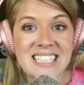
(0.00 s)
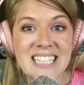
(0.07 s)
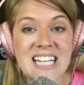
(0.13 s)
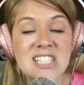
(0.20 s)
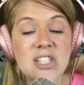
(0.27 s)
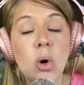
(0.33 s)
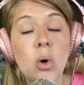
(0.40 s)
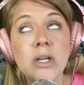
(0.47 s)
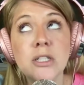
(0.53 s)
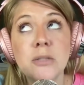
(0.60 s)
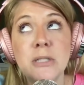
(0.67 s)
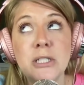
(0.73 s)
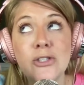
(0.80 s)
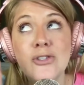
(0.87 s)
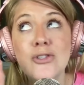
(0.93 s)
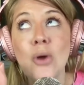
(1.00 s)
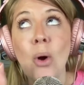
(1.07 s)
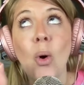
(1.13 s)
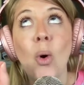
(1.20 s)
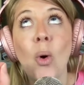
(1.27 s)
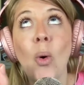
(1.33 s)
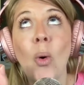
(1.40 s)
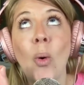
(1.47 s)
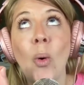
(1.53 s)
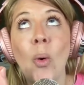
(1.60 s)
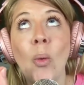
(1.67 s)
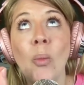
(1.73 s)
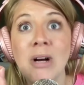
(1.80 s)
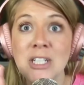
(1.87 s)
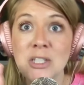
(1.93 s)
is going to be so
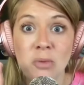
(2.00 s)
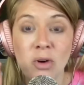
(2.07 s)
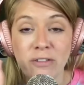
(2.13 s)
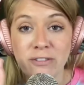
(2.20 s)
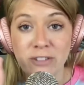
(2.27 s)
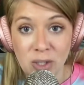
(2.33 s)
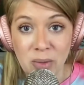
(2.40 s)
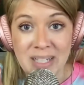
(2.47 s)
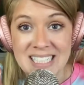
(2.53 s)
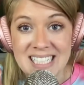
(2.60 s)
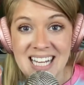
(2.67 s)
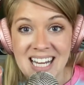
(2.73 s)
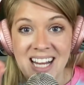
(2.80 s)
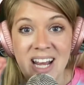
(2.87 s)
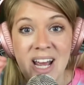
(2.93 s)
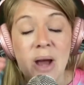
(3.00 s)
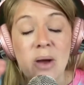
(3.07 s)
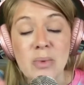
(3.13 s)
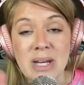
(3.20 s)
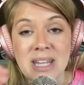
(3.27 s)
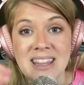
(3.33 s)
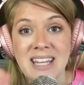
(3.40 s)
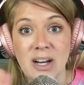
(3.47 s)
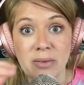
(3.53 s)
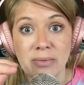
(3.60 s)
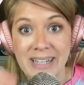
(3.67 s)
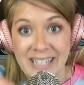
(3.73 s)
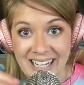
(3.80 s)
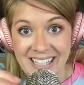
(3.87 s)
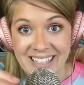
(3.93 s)
much more fluent with their
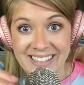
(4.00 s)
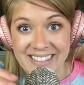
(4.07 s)
reading.